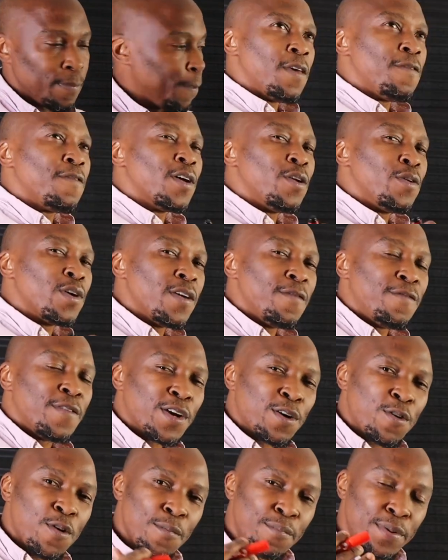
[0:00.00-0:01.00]
If you're looking
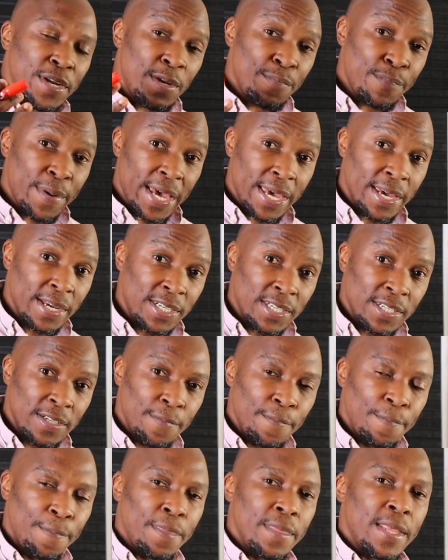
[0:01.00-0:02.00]
for a complete package
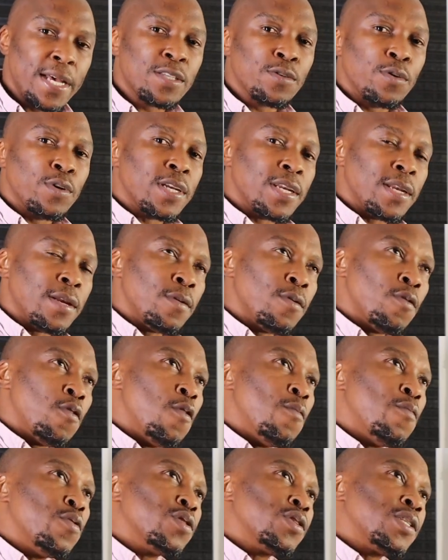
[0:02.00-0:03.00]
that's got
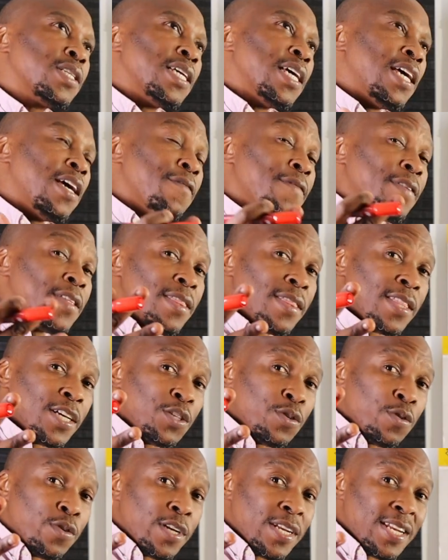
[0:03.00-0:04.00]
almost everything
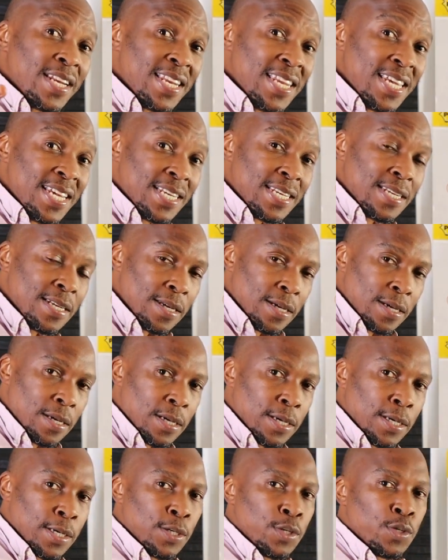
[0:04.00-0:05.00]
that you're going to need
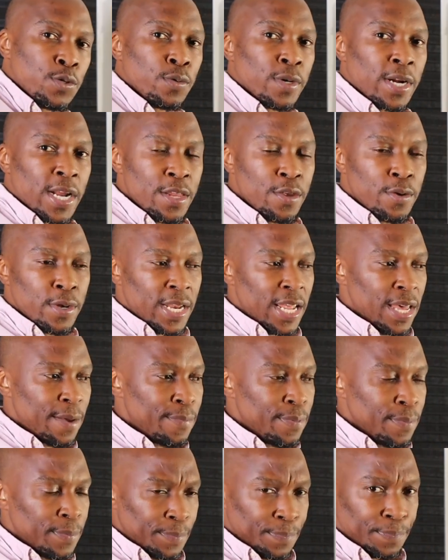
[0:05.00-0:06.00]
to run your
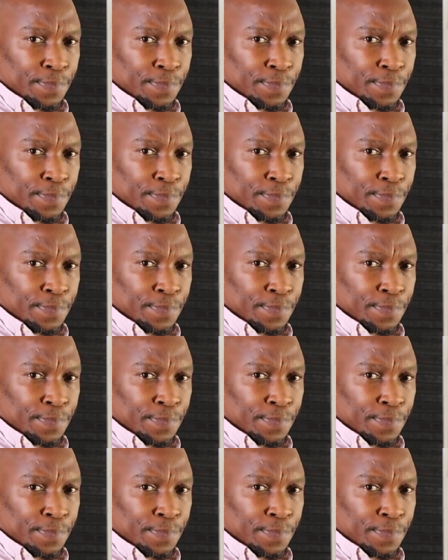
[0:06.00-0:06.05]
lab,